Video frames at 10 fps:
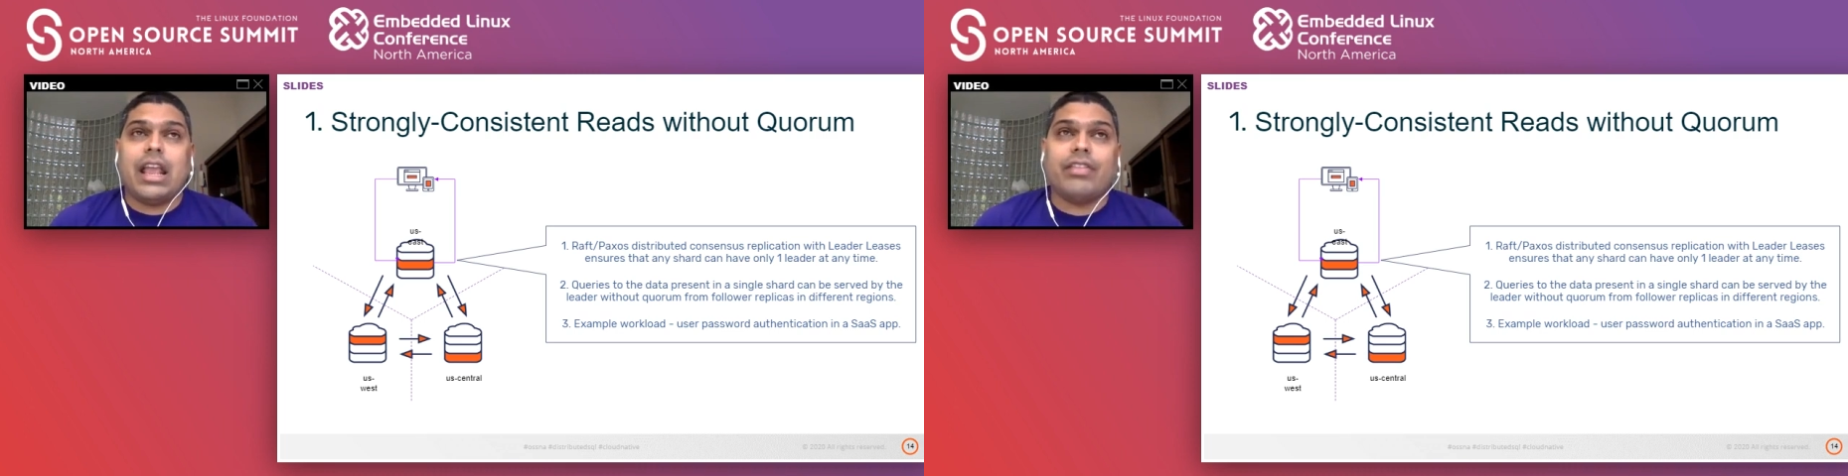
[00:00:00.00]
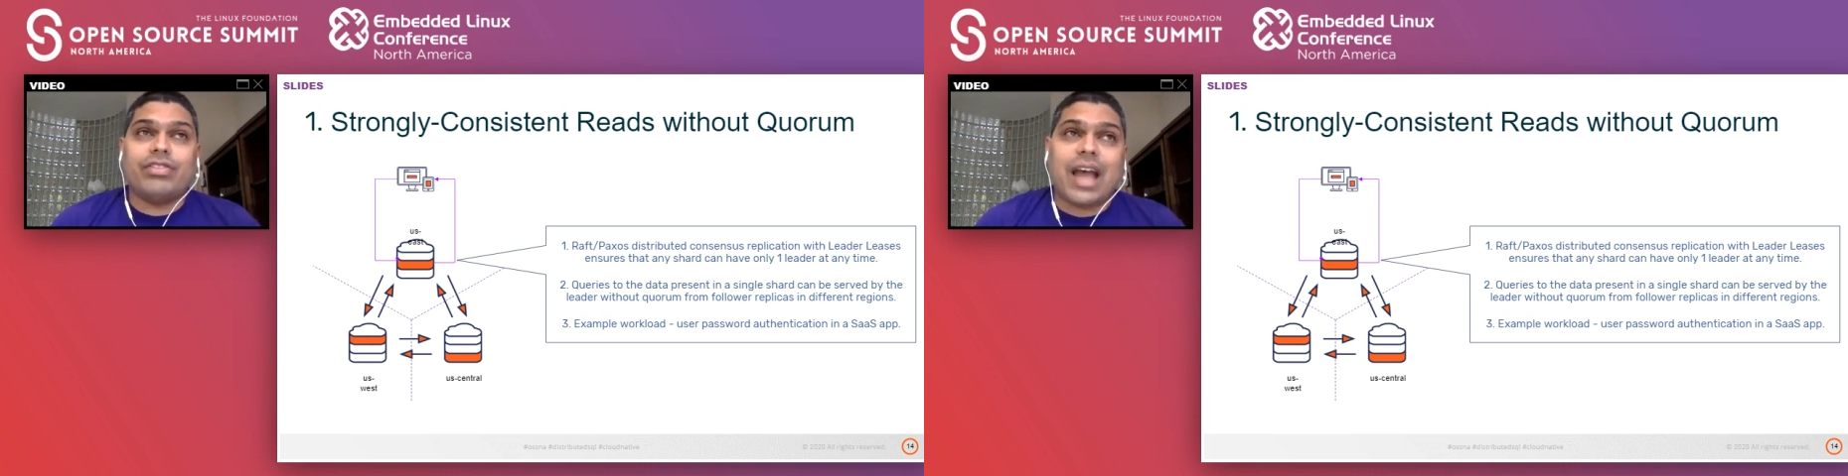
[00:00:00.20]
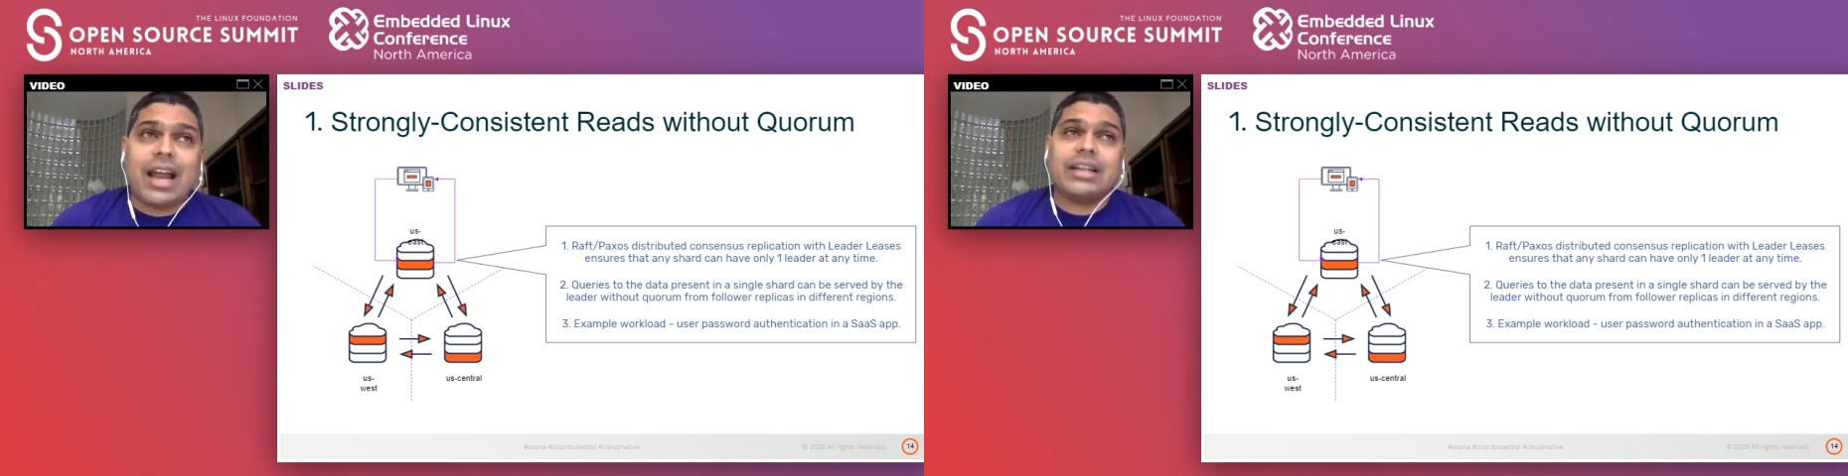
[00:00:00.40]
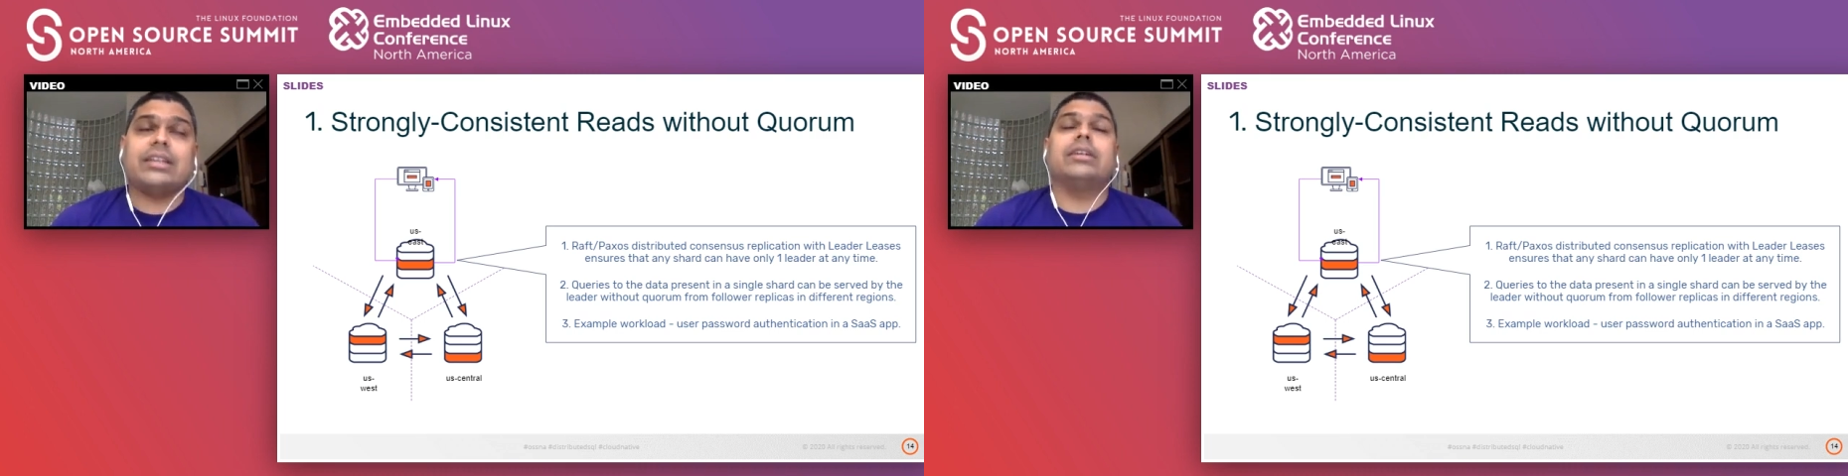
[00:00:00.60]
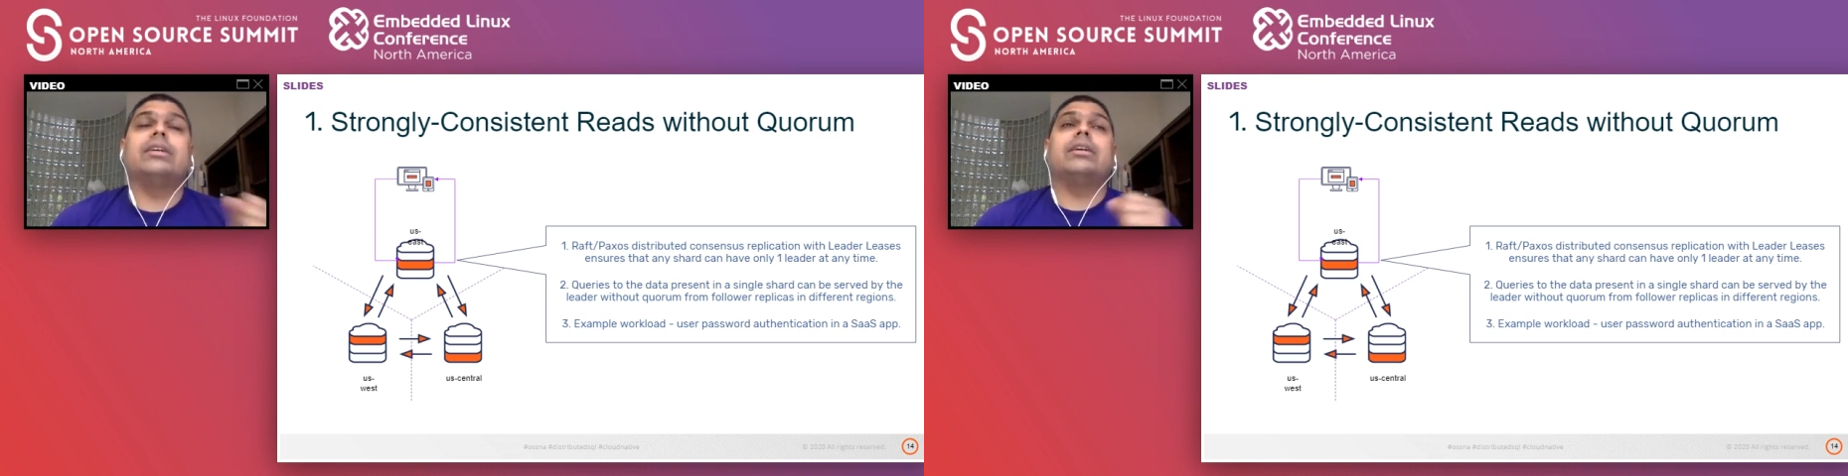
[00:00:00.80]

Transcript: that